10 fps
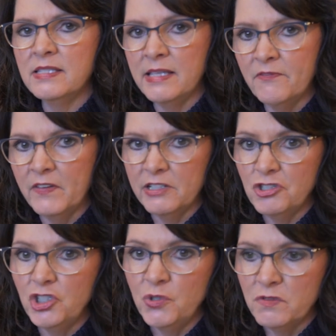seam
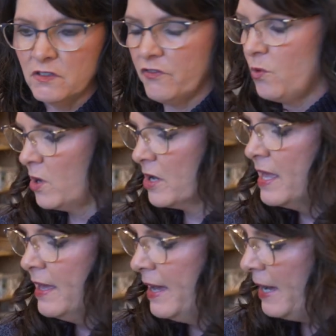finish used for?
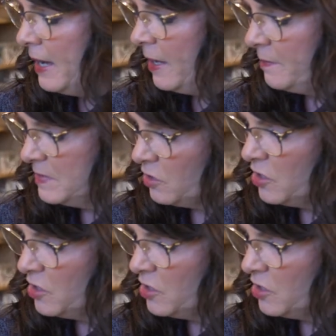So